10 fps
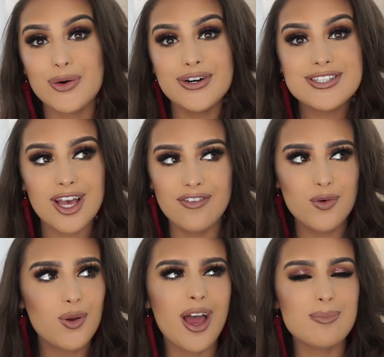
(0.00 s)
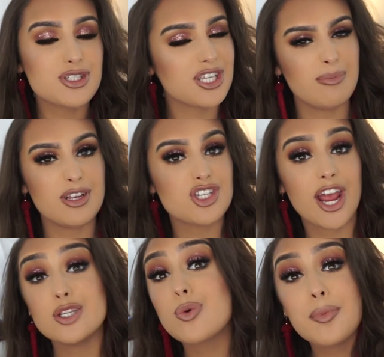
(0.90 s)
shorts, I feel like I'm just gonna be a
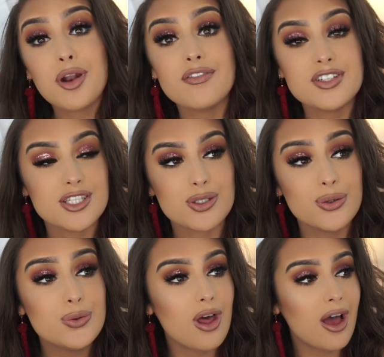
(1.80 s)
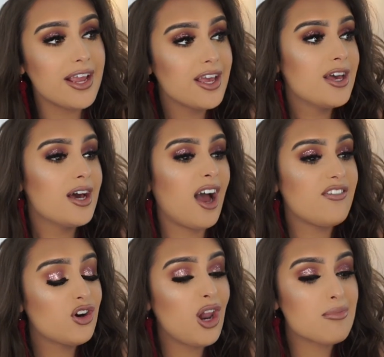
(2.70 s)
change woman after this haul. Like, I
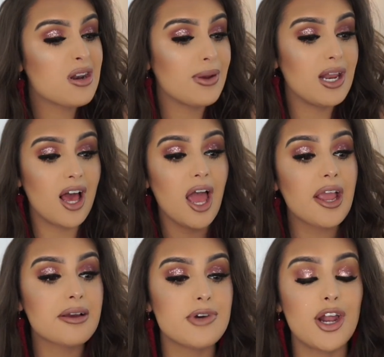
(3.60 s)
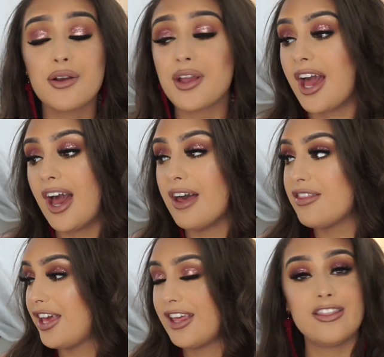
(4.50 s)
feel like I'm going to be like, I don't care
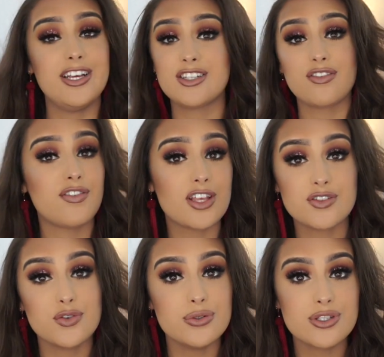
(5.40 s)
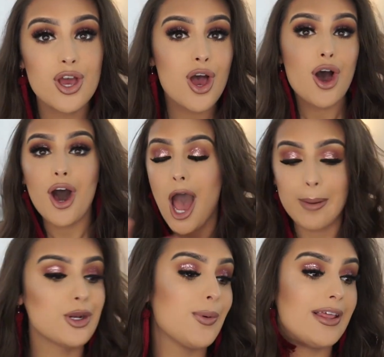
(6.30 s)
that these are festivals.
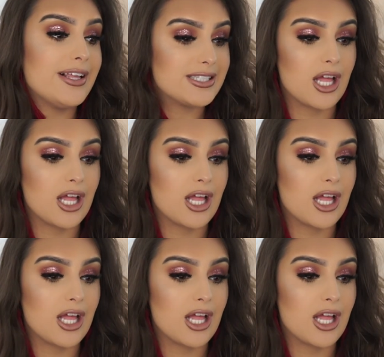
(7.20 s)
I'm going to wear these